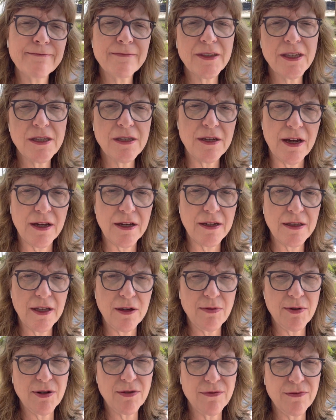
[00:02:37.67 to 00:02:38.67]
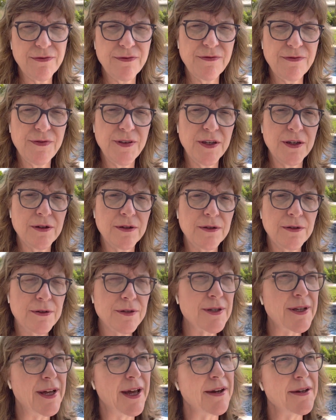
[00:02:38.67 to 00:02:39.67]
stuck, like we don't feel
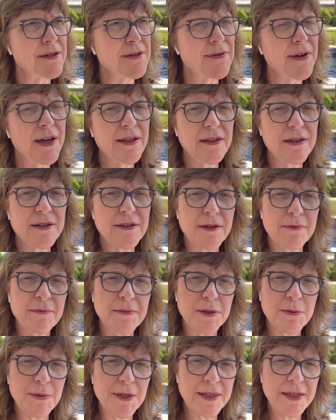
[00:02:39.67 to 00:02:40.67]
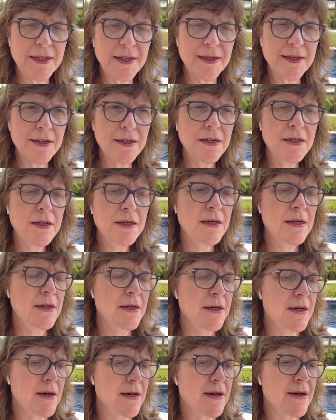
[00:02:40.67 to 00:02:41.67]
satisfied, like something's missing.
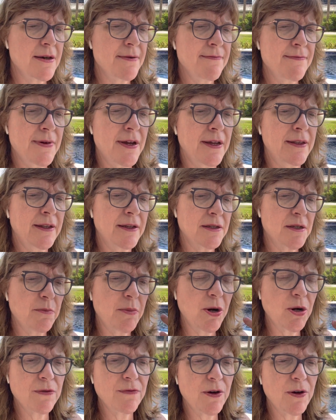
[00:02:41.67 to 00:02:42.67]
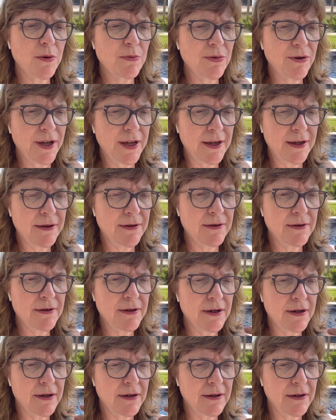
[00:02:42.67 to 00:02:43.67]
Um, and that's a part of our brain.
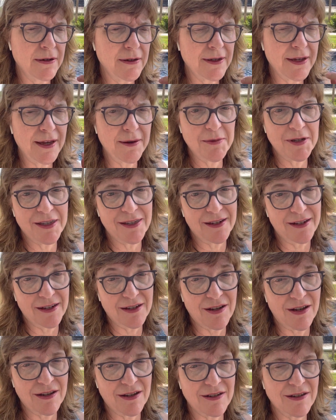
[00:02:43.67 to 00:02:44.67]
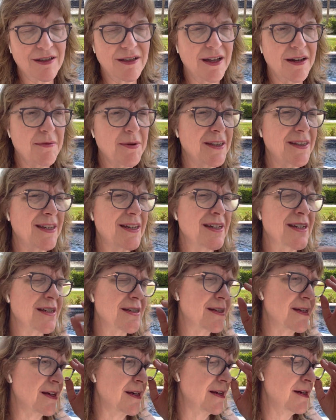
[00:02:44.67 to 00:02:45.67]
Uh, Simon Sinek talks a lot about this,
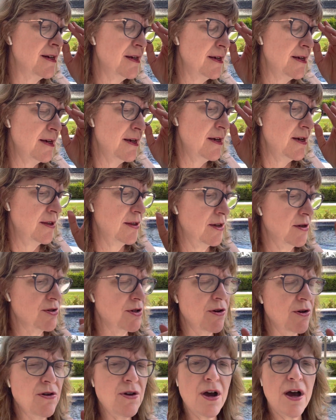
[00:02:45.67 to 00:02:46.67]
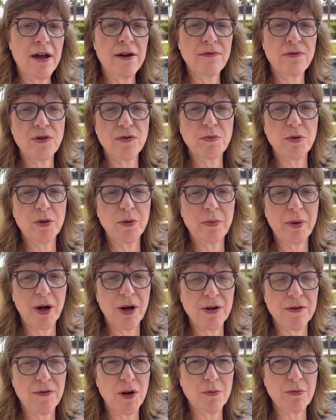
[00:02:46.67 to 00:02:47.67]
that there's a nonverbal
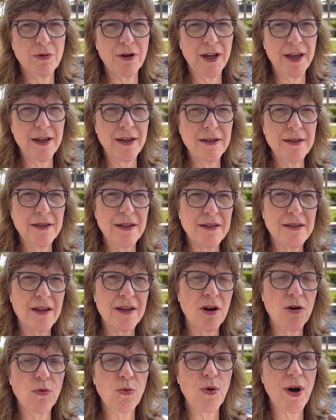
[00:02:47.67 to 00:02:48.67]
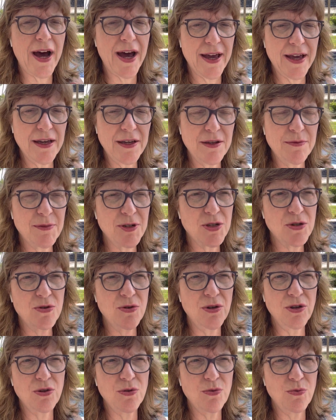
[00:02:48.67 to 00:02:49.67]
part of our brain. That's our why. You must know
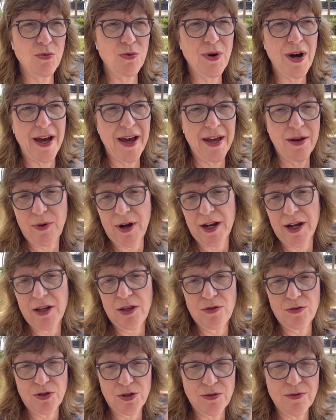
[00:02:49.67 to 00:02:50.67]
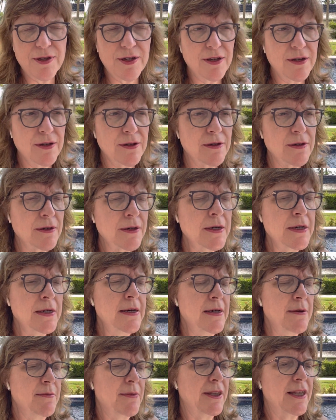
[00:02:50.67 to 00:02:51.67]
your why. Why do you do things?
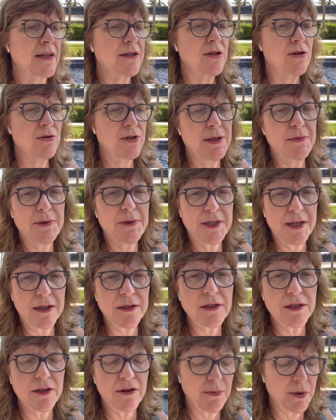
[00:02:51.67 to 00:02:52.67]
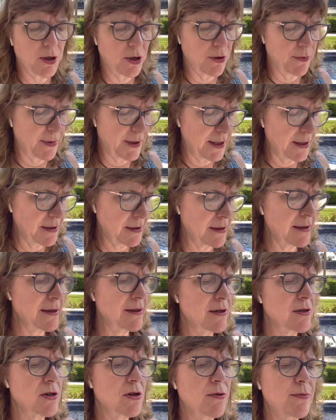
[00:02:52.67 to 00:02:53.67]
But that's our deep sense of purpose.
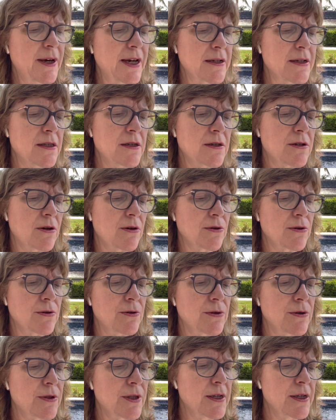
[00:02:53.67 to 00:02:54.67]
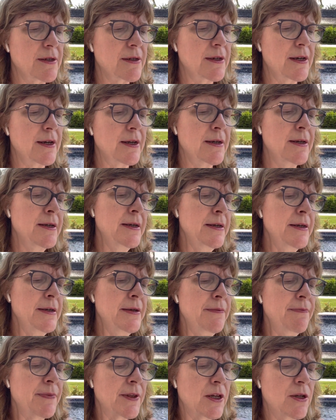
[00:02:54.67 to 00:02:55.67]
So back to this article, they said,
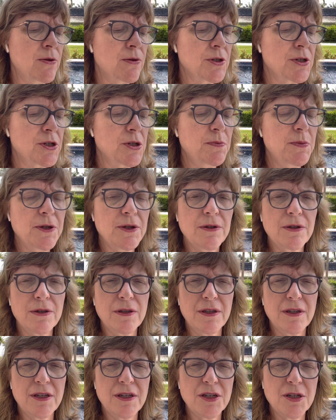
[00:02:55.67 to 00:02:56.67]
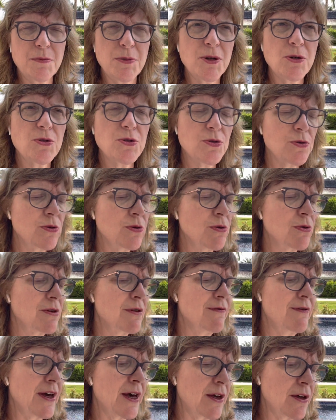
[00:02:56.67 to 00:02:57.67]
you know, the spirit, the spiritual or the
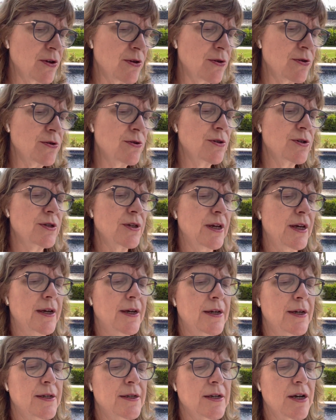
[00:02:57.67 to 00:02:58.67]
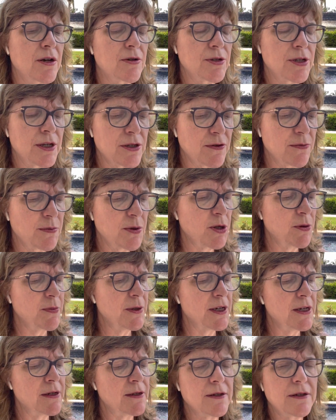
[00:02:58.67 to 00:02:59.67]
values and our sense of
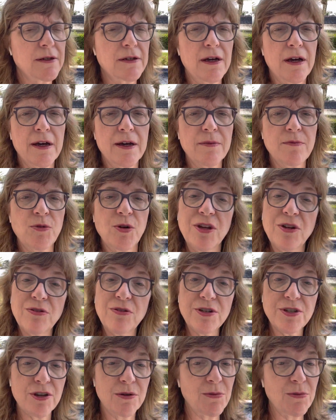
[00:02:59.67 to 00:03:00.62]
purpose um, will increase our